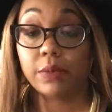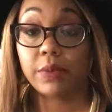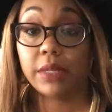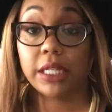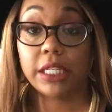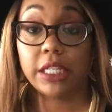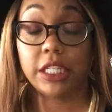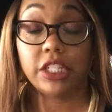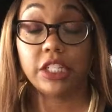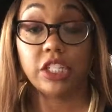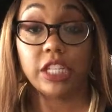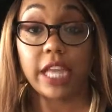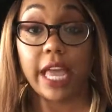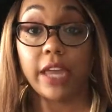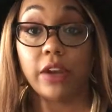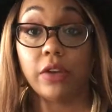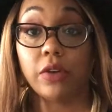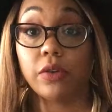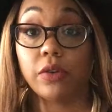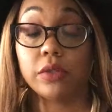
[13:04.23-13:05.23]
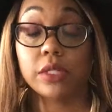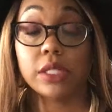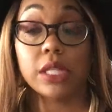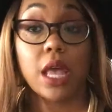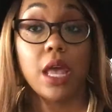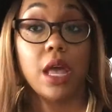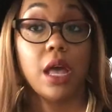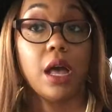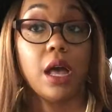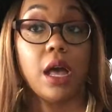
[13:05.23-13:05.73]
blending the shadows.
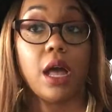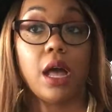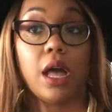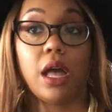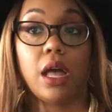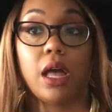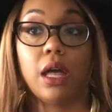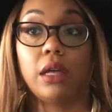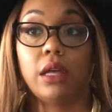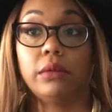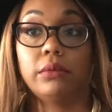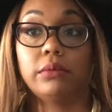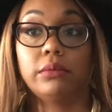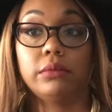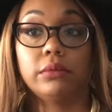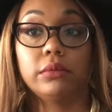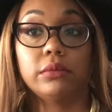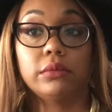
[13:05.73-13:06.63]
I